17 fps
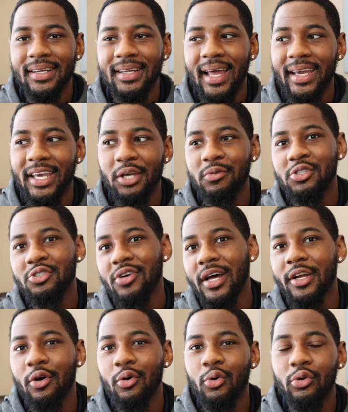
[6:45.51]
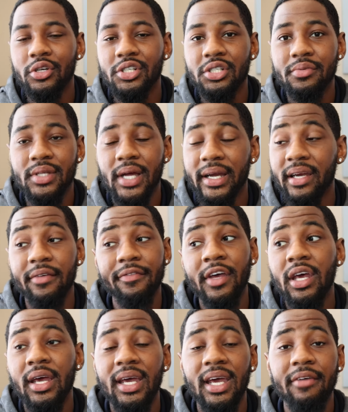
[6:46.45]
Like he was trying to order. She was like, if,
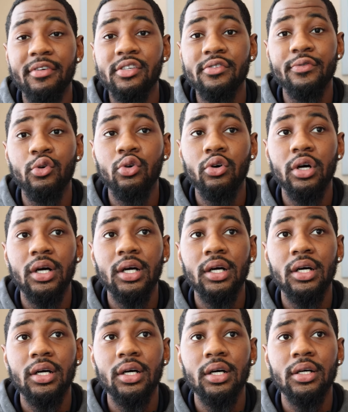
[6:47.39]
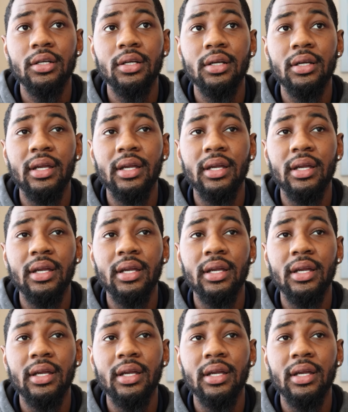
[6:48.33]
if it's for uh,